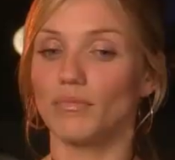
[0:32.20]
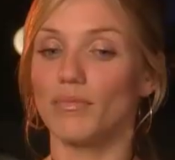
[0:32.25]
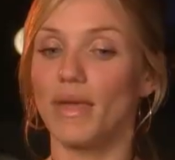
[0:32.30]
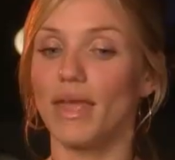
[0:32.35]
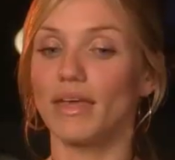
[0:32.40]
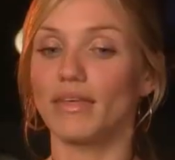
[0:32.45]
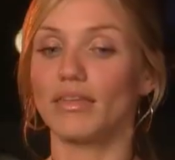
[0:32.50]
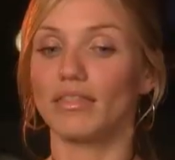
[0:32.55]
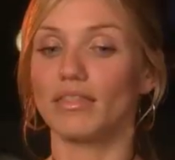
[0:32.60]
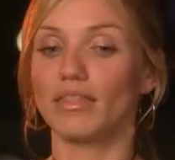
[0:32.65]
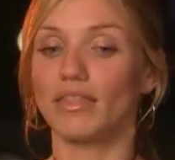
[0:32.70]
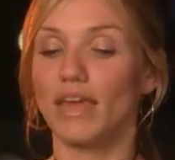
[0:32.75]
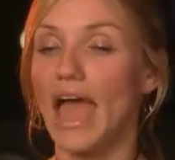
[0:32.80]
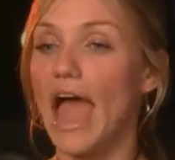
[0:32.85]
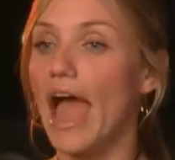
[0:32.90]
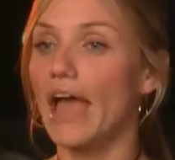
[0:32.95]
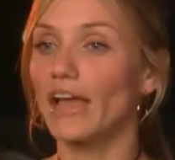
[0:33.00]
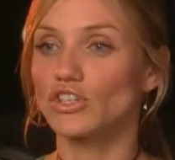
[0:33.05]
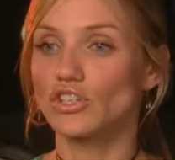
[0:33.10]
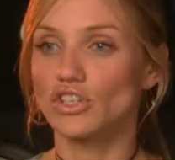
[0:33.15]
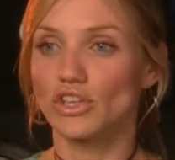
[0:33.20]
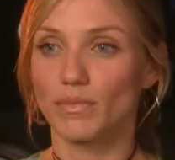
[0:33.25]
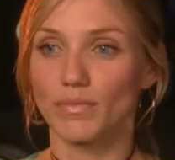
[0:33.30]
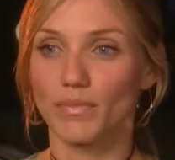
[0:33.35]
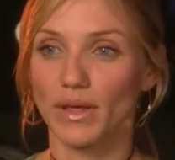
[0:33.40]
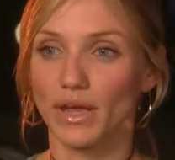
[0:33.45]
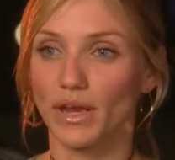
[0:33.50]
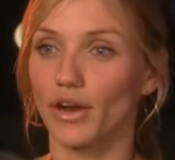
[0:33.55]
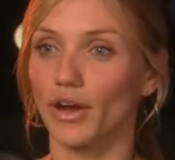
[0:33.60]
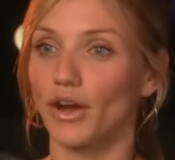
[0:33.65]
Make the action
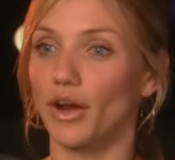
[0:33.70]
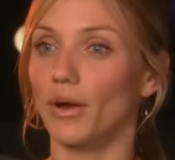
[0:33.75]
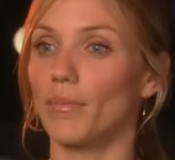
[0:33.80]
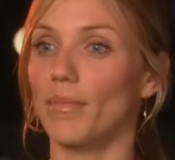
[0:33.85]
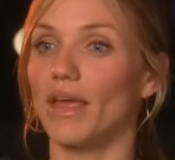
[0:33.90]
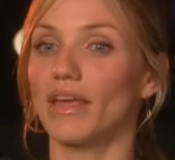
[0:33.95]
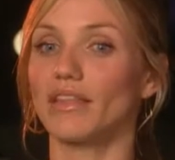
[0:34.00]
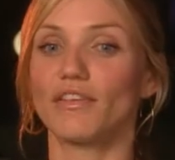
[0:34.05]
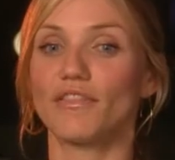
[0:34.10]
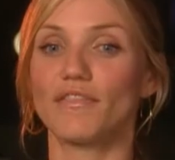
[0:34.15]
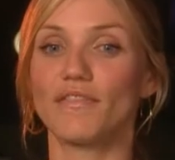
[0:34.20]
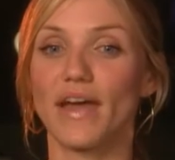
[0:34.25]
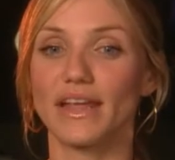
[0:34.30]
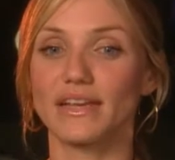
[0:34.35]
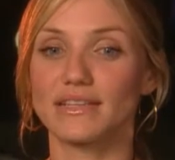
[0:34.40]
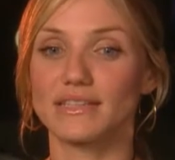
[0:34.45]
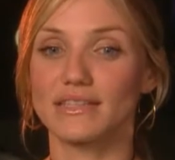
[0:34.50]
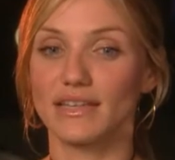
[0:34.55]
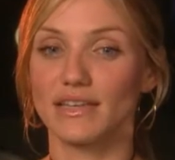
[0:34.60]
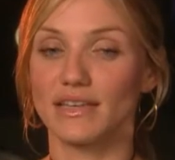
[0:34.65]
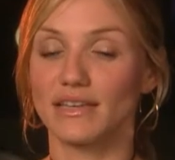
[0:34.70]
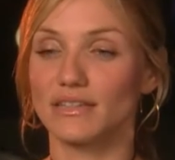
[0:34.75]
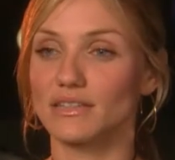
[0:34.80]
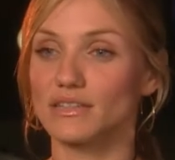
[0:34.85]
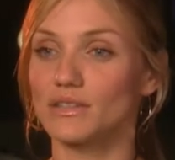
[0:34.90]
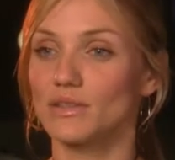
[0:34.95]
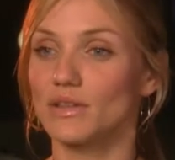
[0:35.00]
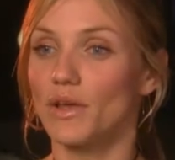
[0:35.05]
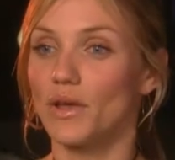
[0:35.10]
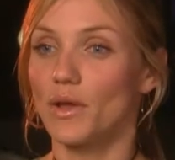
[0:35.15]
bigger, make the fight
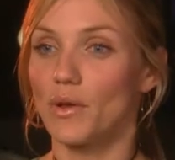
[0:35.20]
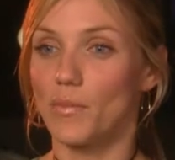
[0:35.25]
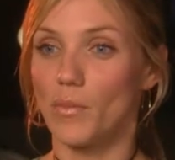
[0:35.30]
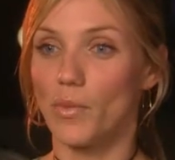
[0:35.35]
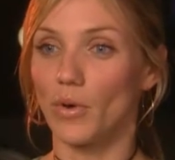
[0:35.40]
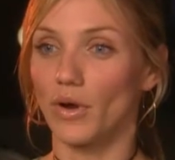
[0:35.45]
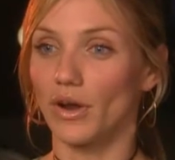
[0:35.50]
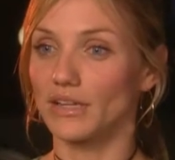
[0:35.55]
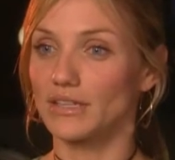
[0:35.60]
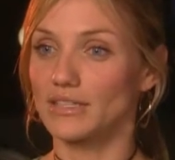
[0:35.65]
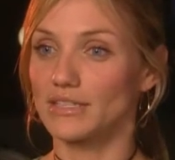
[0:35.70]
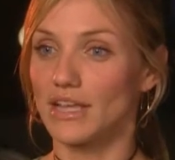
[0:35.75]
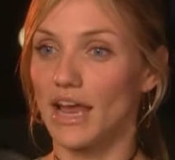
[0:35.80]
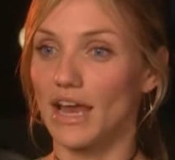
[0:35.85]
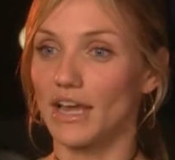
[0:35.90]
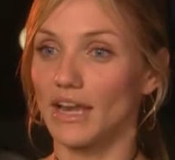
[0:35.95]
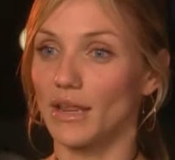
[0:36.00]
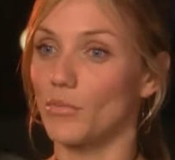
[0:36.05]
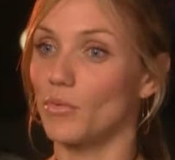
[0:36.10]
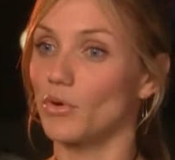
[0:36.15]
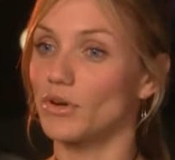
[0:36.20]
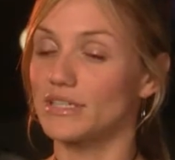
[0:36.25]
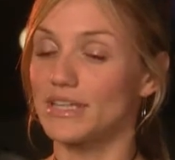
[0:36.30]
scenes more exciting, more